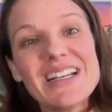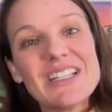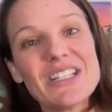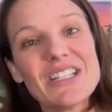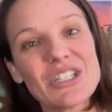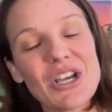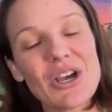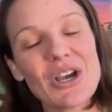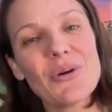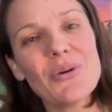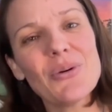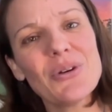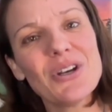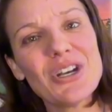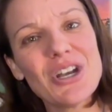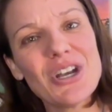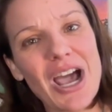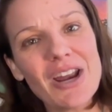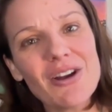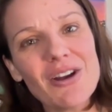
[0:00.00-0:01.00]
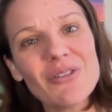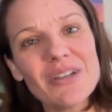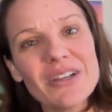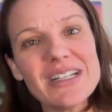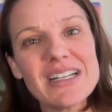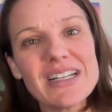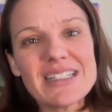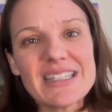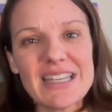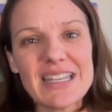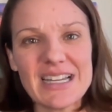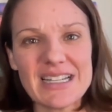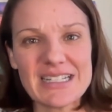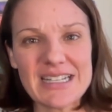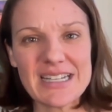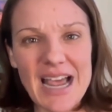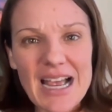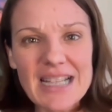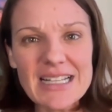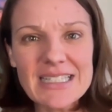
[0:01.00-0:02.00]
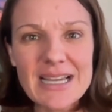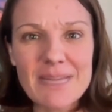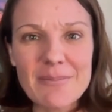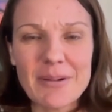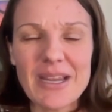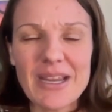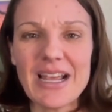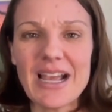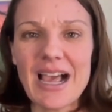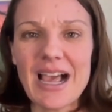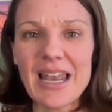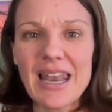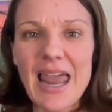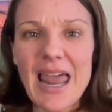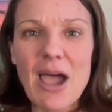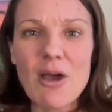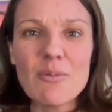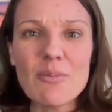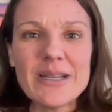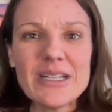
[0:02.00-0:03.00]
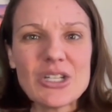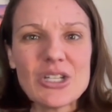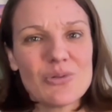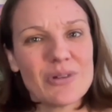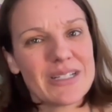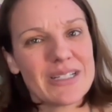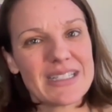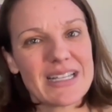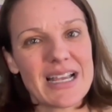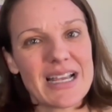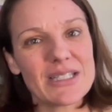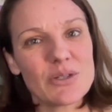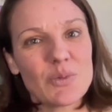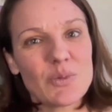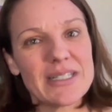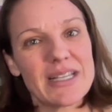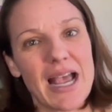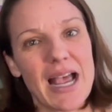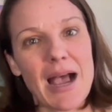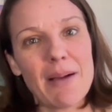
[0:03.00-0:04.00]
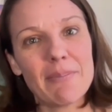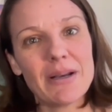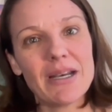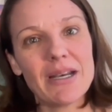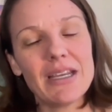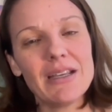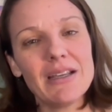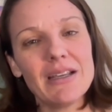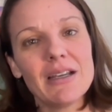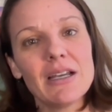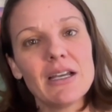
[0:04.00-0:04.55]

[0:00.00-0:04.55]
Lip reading: So, not only does the endoscopy allow me to assess what's happening